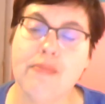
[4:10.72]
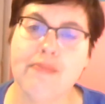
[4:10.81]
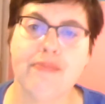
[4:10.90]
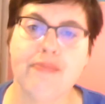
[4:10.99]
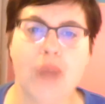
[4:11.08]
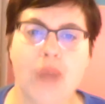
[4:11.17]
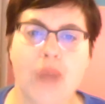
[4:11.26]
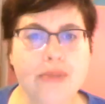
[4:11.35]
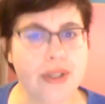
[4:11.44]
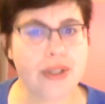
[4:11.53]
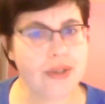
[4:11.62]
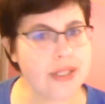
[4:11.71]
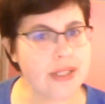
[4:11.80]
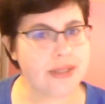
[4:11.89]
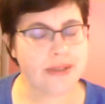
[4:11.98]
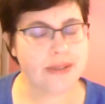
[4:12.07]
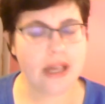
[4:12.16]
Problem 2 is
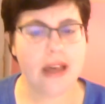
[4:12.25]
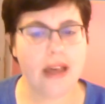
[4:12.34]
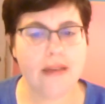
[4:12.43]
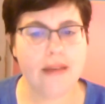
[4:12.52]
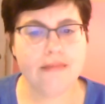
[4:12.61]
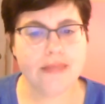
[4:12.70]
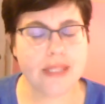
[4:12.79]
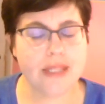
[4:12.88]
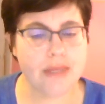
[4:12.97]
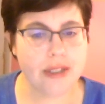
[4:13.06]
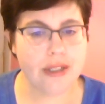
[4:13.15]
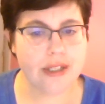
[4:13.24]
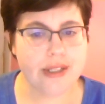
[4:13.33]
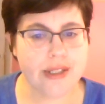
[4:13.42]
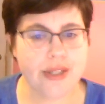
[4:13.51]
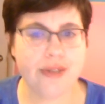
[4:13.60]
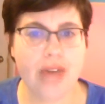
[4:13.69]
similar
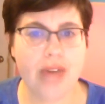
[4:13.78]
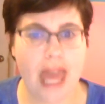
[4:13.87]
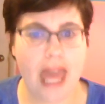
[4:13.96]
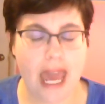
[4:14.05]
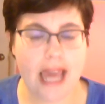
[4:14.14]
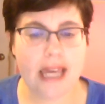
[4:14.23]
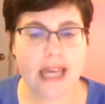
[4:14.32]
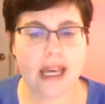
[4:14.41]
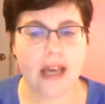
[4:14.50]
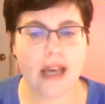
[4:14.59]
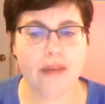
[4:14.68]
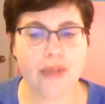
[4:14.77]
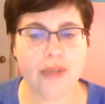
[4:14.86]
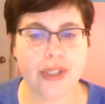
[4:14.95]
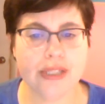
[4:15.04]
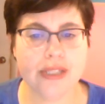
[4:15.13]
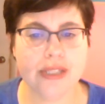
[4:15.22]
to A. We're
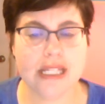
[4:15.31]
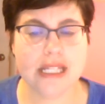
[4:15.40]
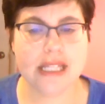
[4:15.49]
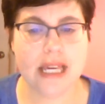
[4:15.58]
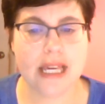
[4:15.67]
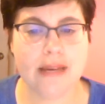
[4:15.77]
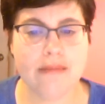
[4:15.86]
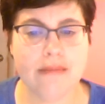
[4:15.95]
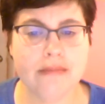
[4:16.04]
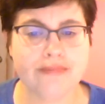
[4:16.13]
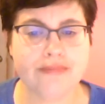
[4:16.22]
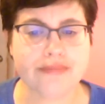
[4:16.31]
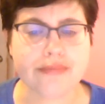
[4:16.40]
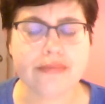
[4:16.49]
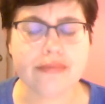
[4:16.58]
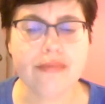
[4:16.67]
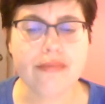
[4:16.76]
using the same
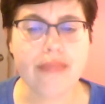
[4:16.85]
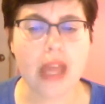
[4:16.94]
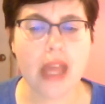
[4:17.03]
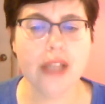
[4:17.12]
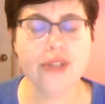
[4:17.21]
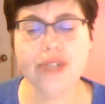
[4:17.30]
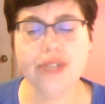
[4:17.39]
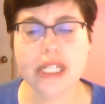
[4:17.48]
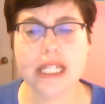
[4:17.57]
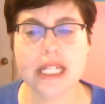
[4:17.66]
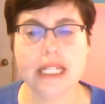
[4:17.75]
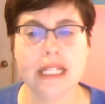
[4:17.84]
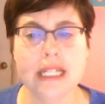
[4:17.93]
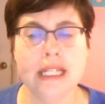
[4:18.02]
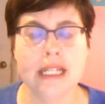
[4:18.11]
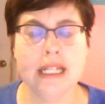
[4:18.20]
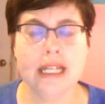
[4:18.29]
union,
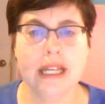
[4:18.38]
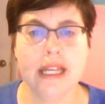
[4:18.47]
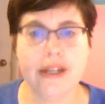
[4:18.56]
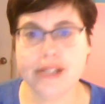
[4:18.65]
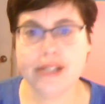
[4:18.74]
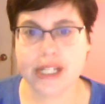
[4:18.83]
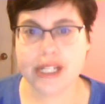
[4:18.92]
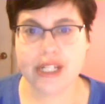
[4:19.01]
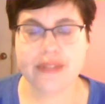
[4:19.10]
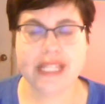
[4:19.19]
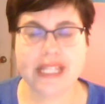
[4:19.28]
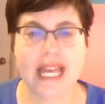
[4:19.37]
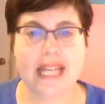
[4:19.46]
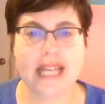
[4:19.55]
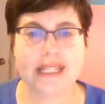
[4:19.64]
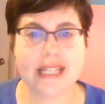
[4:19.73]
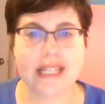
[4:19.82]
intersection of set,
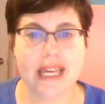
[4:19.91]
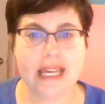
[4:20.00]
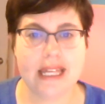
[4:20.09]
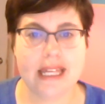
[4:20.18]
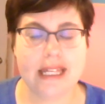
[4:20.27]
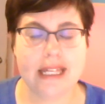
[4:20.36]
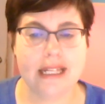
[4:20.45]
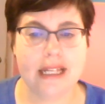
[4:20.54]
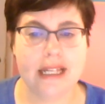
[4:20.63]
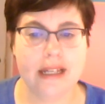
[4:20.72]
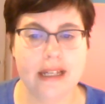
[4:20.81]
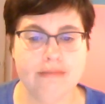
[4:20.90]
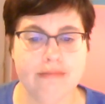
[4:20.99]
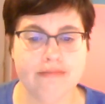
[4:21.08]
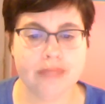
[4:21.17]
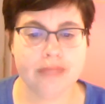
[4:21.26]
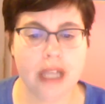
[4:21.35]
and
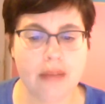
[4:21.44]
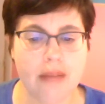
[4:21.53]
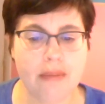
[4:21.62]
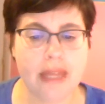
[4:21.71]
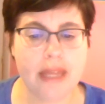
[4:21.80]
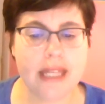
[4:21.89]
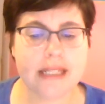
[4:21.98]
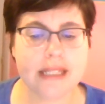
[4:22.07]
complement.